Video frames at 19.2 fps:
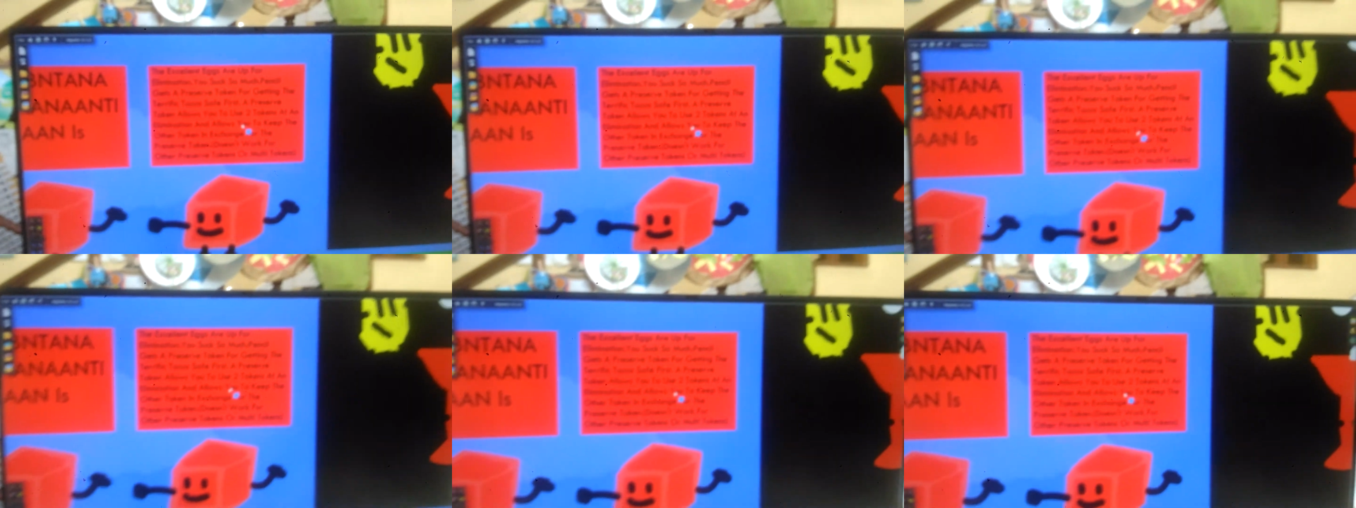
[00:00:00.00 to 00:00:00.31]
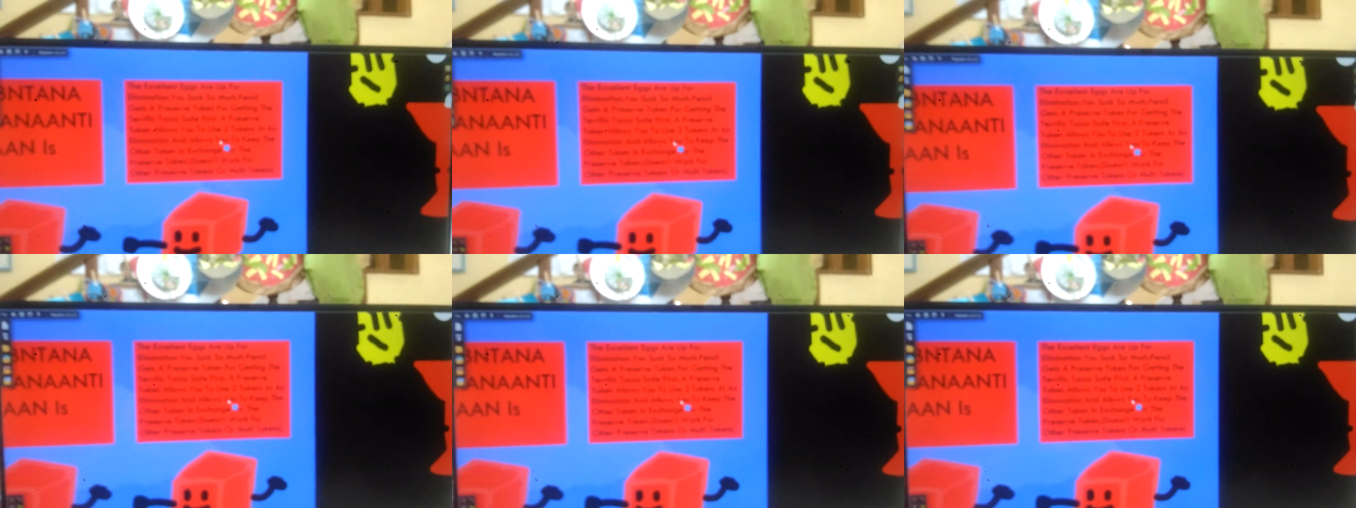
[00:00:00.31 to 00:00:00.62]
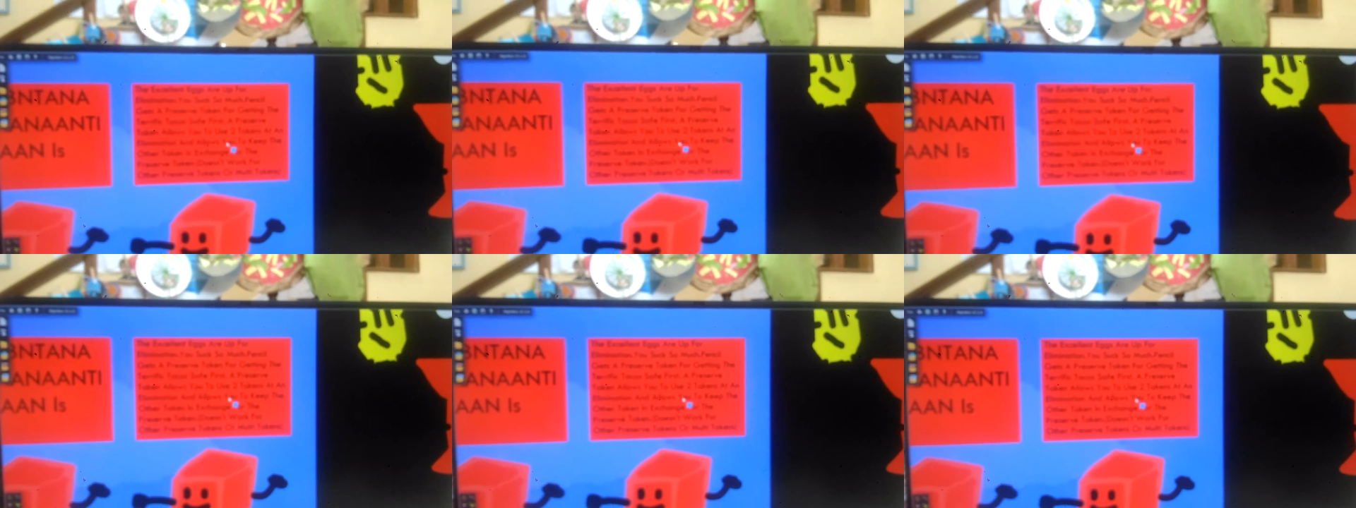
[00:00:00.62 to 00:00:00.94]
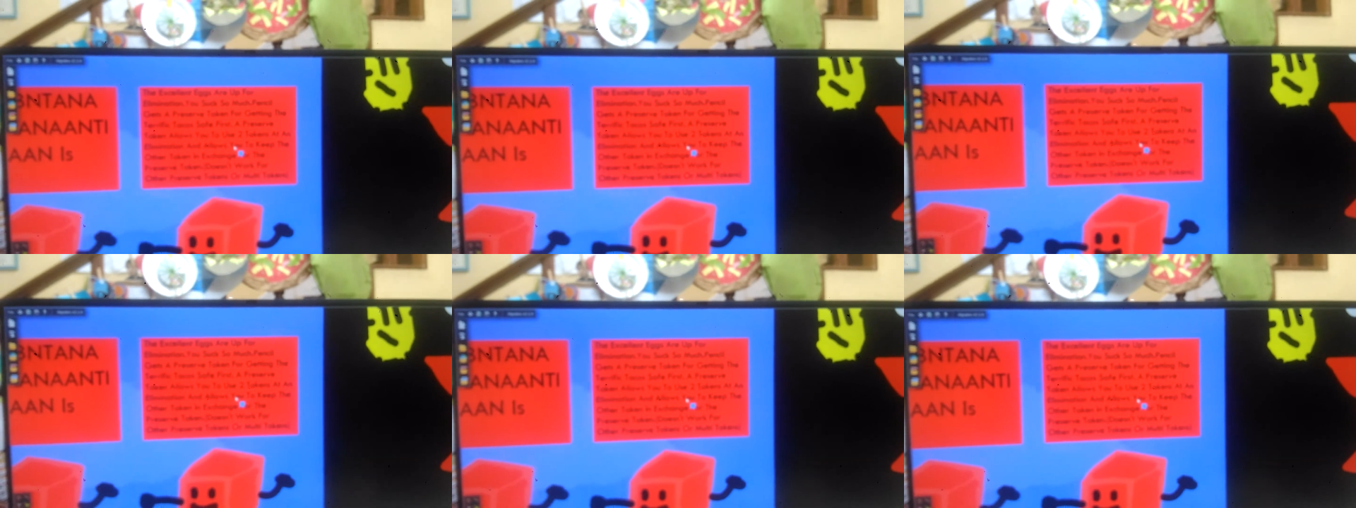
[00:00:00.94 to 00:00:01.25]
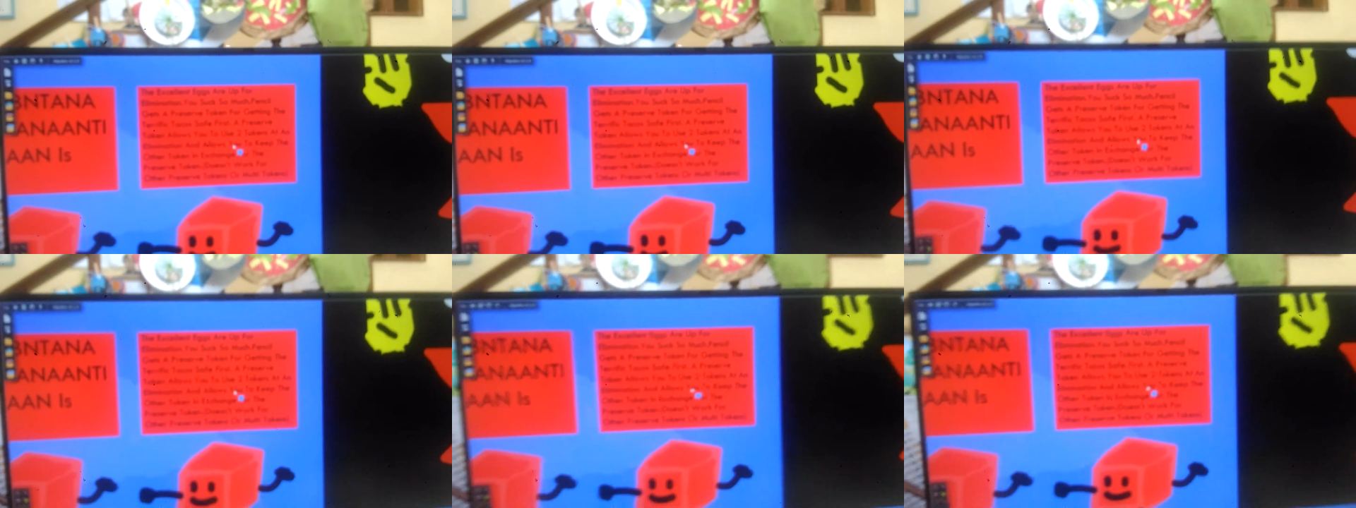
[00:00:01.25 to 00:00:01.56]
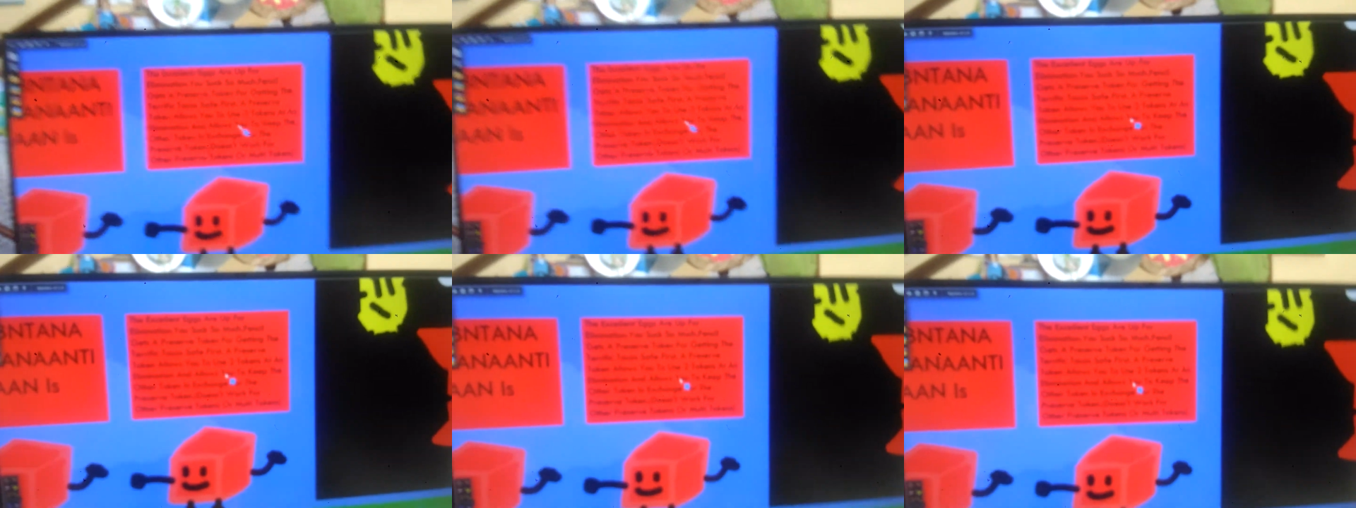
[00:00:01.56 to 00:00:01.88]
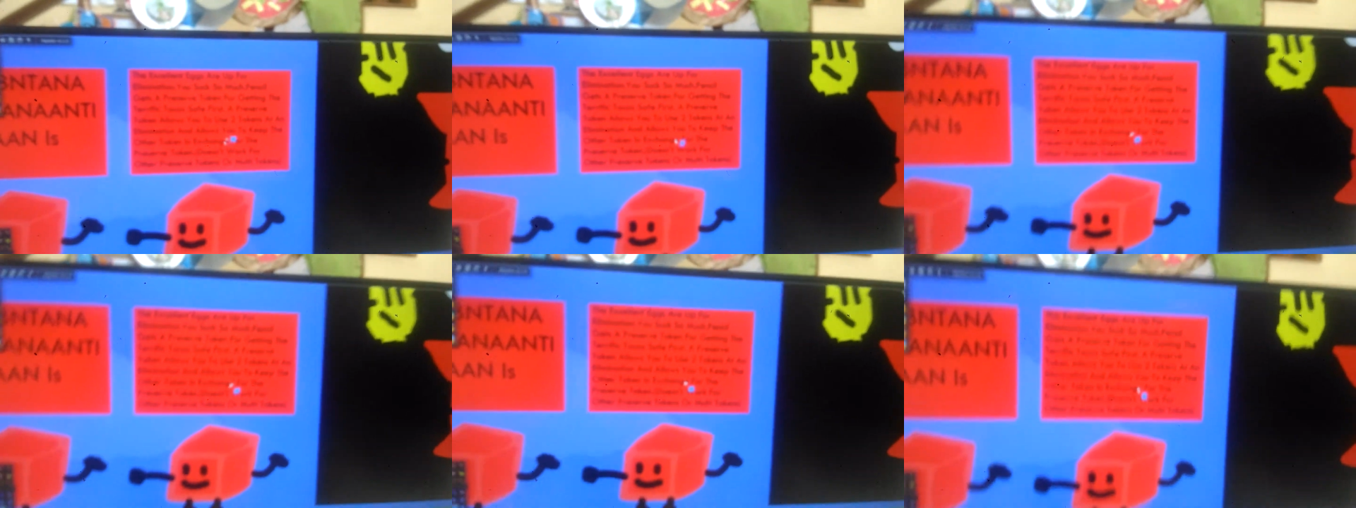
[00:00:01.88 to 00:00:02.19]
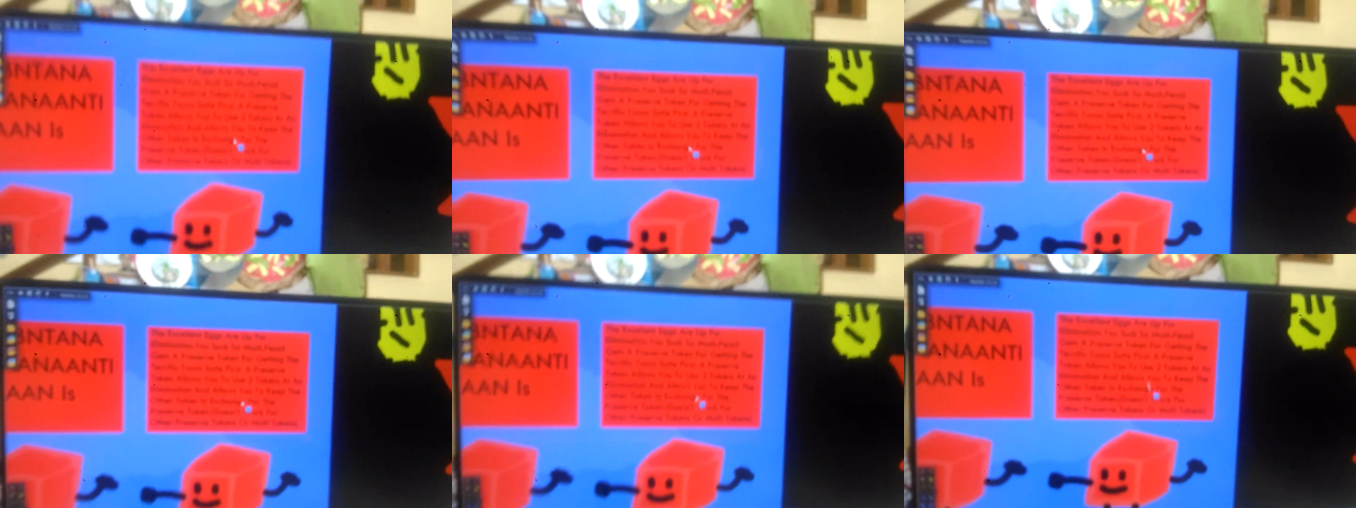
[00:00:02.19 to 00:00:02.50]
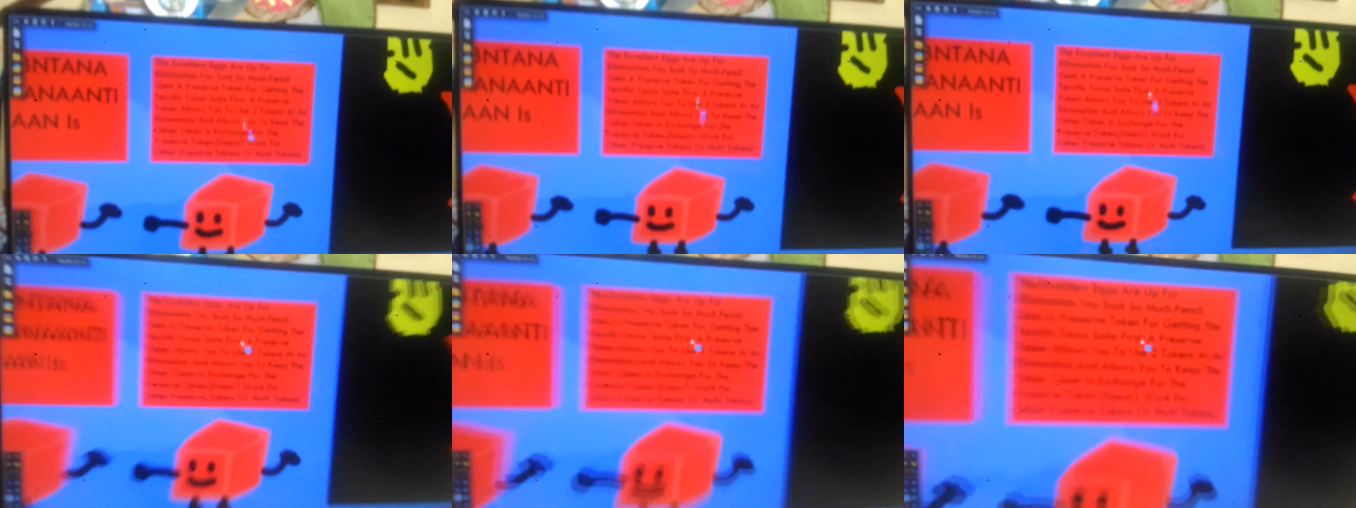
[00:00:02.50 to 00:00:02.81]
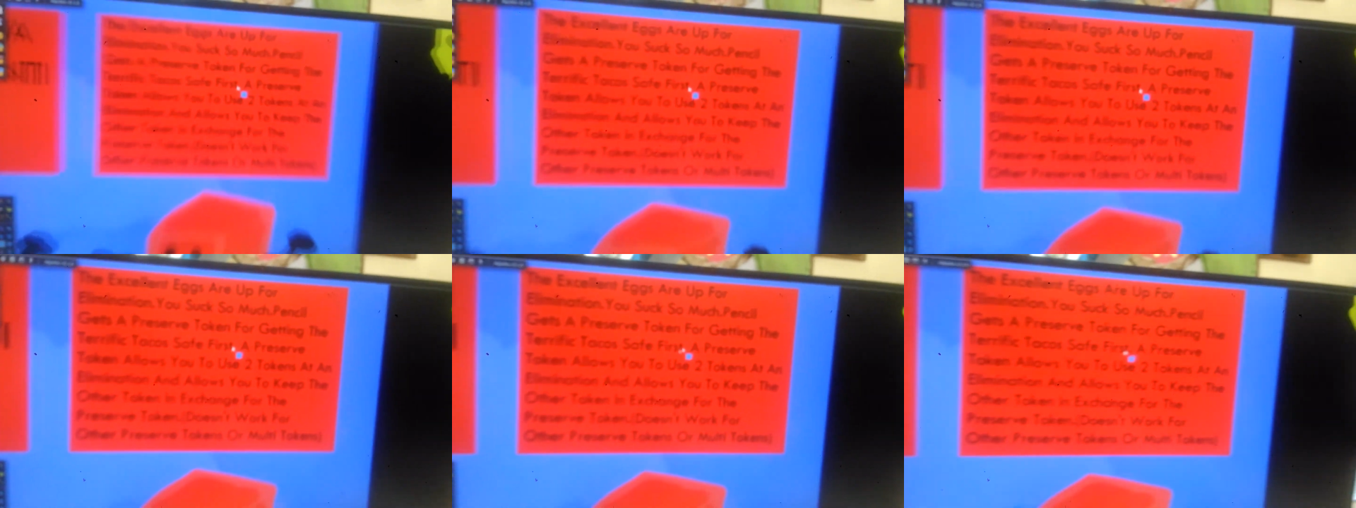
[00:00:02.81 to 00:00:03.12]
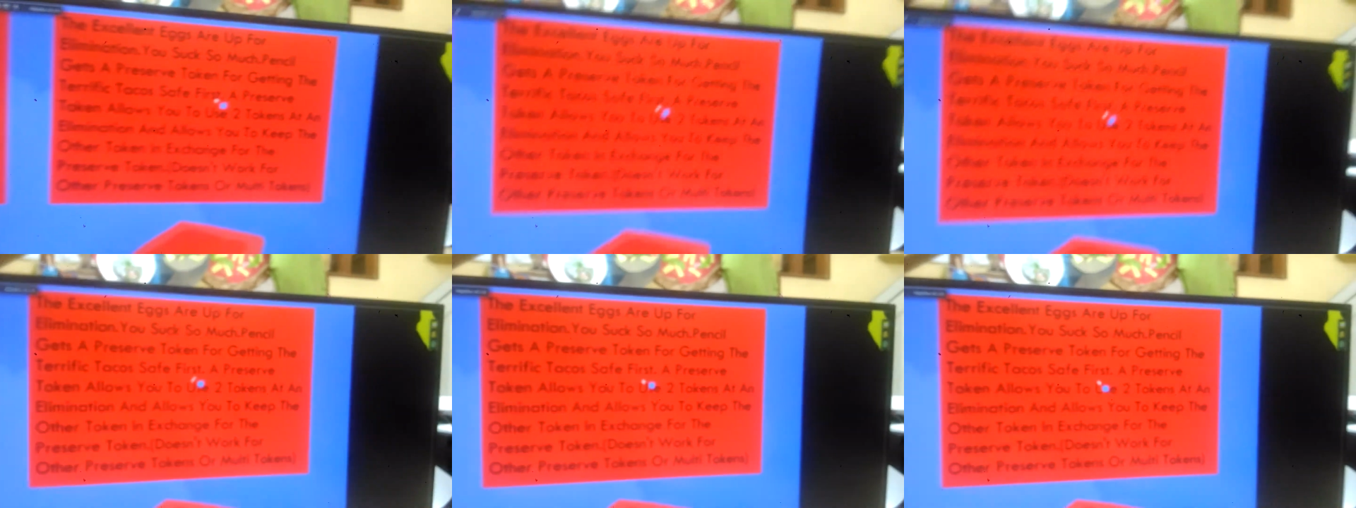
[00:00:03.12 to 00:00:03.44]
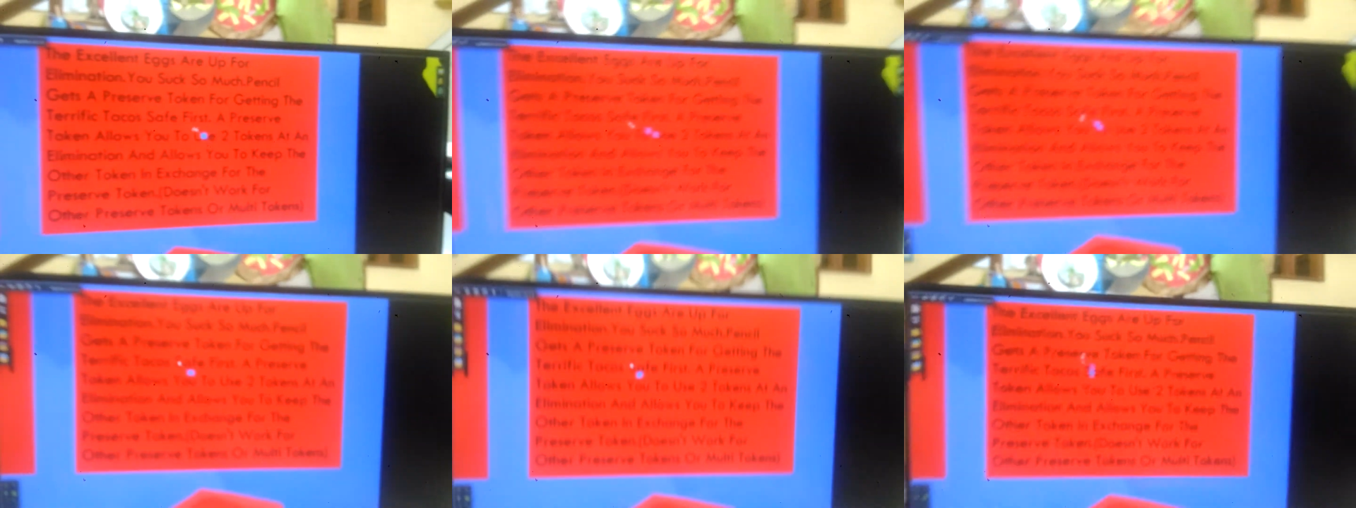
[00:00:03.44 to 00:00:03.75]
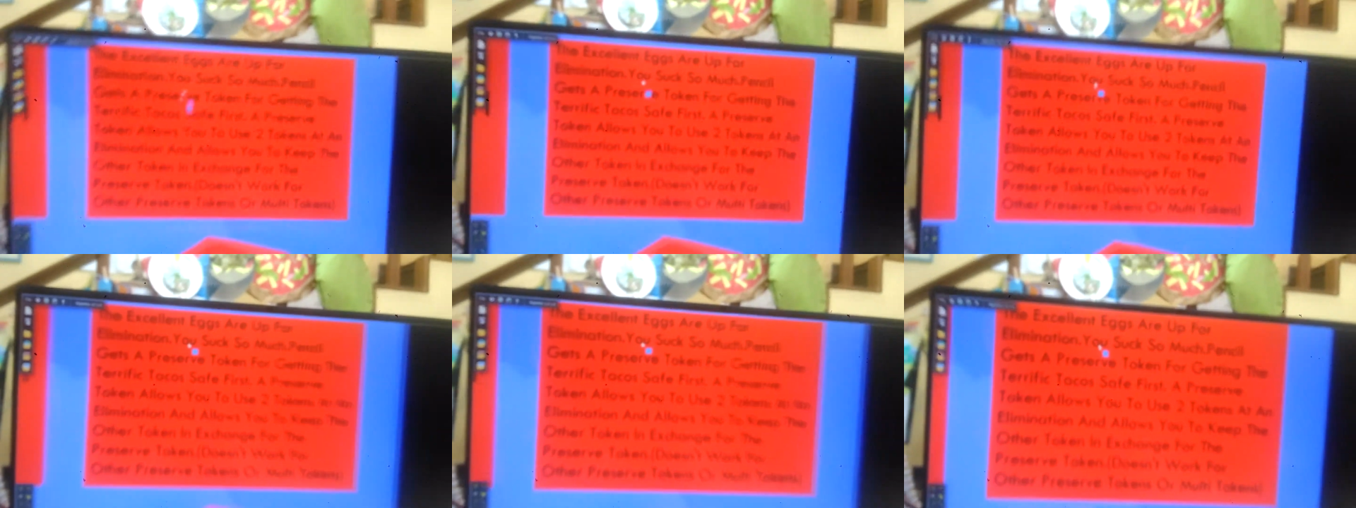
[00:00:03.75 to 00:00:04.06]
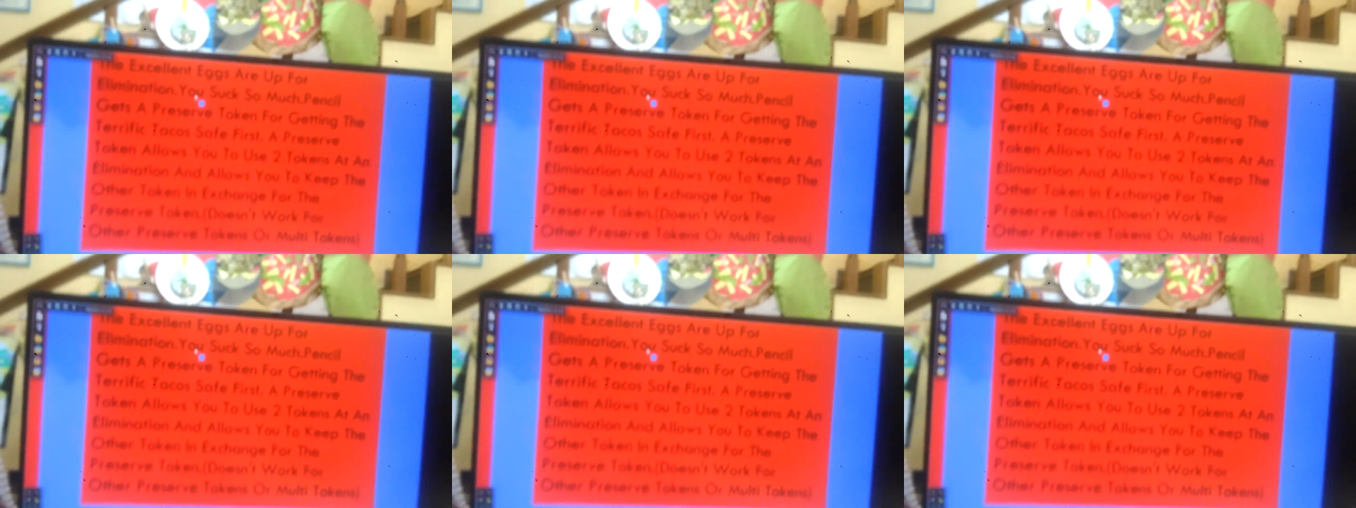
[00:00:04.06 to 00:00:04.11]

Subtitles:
(no speaker visible)